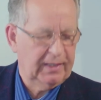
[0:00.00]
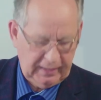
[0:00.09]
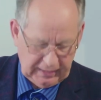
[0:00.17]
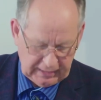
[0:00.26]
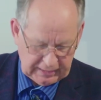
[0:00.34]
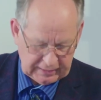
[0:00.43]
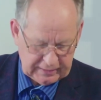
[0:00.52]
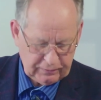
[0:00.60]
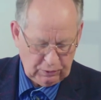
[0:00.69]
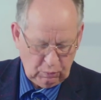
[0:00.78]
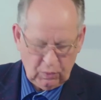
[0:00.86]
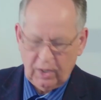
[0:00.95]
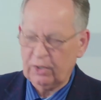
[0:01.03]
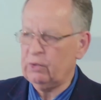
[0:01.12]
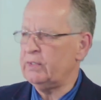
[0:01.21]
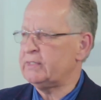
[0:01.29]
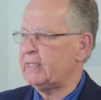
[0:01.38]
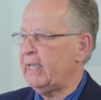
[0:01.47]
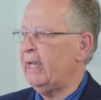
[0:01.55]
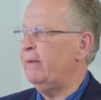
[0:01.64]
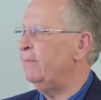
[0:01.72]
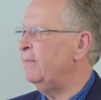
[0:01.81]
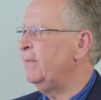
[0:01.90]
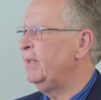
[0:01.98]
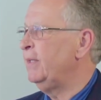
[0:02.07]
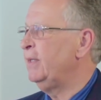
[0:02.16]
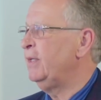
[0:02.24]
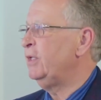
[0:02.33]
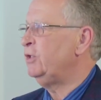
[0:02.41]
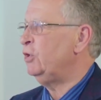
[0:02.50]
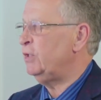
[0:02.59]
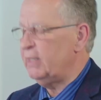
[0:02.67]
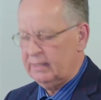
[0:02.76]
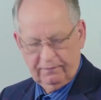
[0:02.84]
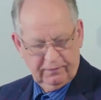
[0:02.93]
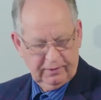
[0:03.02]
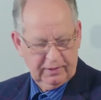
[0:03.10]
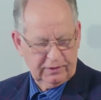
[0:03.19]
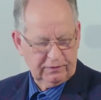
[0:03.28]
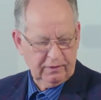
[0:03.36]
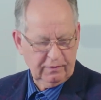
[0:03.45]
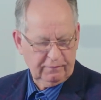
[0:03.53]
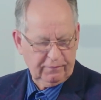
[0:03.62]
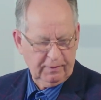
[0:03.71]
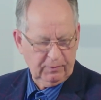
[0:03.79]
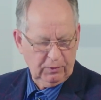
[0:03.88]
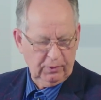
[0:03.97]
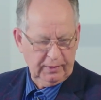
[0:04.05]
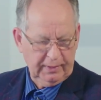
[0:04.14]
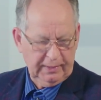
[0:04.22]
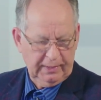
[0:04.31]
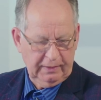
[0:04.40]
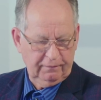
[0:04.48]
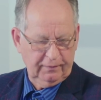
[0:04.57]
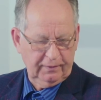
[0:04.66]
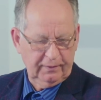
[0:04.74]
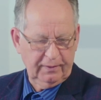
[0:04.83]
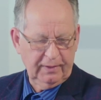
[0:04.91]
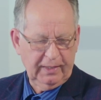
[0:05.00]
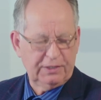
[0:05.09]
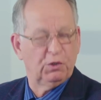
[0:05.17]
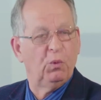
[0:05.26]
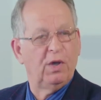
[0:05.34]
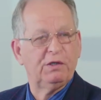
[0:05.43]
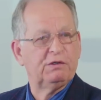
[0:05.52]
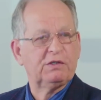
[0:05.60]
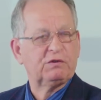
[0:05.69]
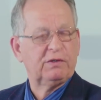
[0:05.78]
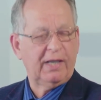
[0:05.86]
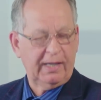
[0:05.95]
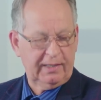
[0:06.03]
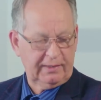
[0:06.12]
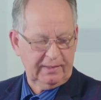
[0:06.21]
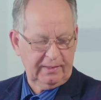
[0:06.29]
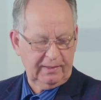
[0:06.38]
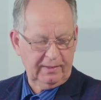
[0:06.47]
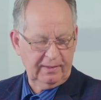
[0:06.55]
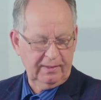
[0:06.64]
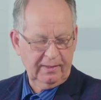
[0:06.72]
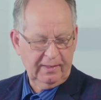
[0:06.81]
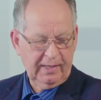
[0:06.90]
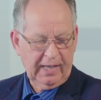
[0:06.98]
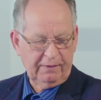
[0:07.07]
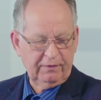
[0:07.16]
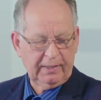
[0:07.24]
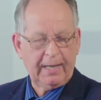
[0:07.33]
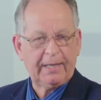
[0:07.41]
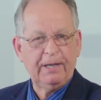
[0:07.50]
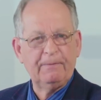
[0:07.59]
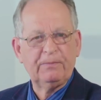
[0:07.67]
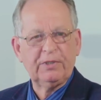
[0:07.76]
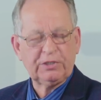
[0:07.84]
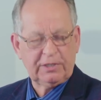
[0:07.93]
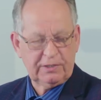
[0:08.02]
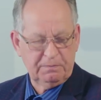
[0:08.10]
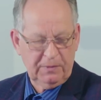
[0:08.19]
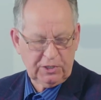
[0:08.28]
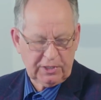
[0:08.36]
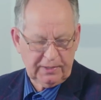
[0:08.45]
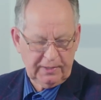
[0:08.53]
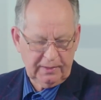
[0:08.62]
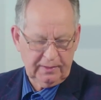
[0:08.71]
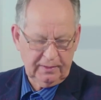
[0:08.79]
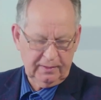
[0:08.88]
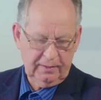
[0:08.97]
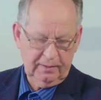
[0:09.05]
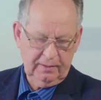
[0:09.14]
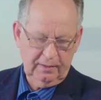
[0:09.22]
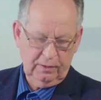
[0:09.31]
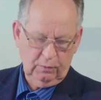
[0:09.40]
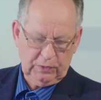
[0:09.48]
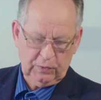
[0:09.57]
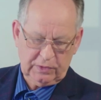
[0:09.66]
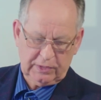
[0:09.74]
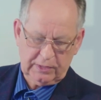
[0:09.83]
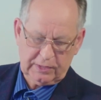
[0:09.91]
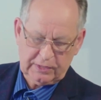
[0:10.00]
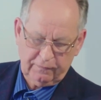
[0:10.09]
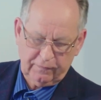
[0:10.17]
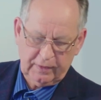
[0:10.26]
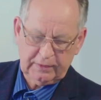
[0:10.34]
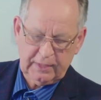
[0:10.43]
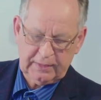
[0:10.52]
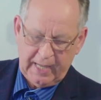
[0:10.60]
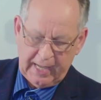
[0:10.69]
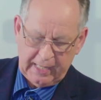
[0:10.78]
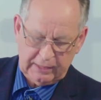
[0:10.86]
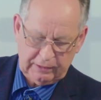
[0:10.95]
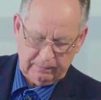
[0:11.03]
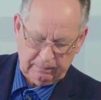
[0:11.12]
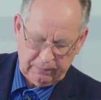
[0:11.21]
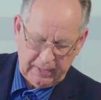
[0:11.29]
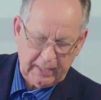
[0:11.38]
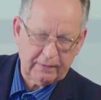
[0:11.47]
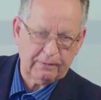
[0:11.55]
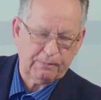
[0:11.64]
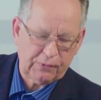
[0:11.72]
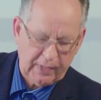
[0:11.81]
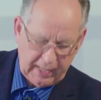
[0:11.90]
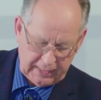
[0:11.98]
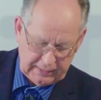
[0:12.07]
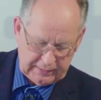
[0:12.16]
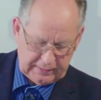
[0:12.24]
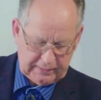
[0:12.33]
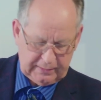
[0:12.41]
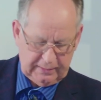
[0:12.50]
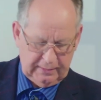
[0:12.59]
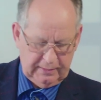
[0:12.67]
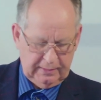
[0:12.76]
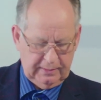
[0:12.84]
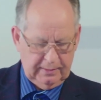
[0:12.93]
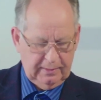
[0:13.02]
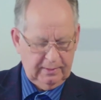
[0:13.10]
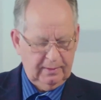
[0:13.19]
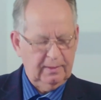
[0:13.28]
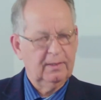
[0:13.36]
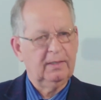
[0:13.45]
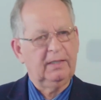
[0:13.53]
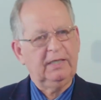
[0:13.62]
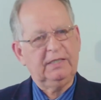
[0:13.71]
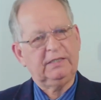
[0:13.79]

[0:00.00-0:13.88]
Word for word: He is the one who has come to deliver us from all evil. It's a wondrous reality. Having accomplished his mission, which was to suffer and to die and to pay the price, he